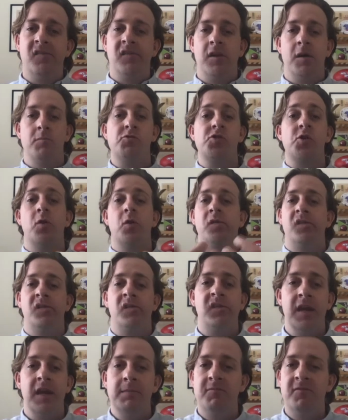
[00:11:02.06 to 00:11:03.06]
I'm sure it's the
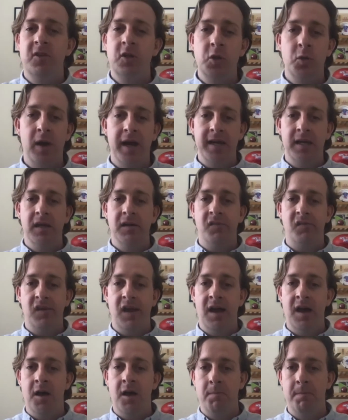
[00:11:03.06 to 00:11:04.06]
same for you, Angus,
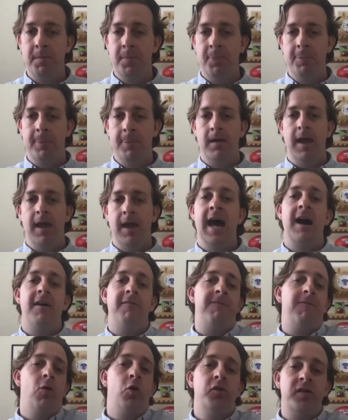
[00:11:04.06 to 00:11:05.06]
our
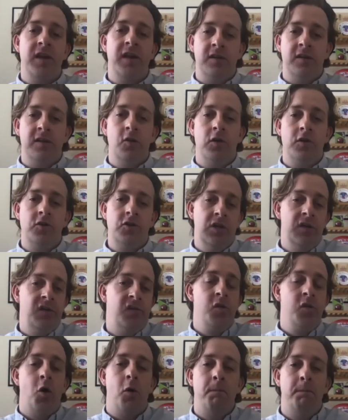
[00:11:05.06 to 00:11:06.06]
fraud technology is
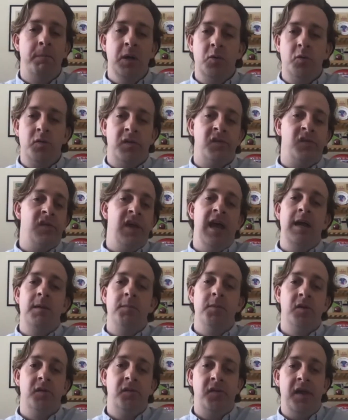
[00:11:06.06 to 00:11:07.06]
not built the same
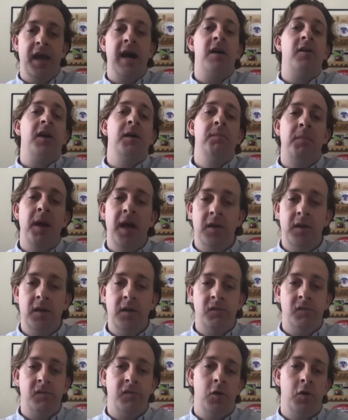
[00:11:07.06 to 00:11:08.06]
as our
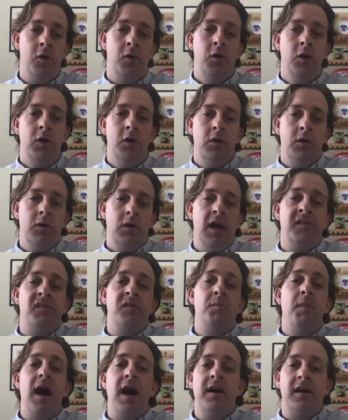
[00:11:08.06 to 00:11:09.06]
competitors. So as a
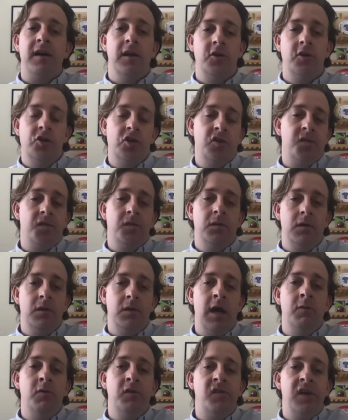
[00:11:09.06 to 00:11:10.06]
marketer,
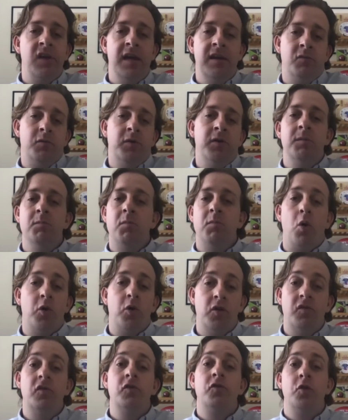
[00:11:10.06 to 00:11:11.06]
I would say it's really
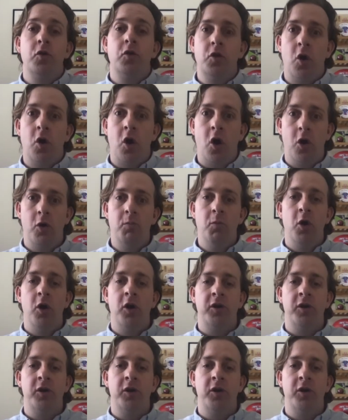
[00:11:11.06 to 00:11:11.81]
important to do your homework.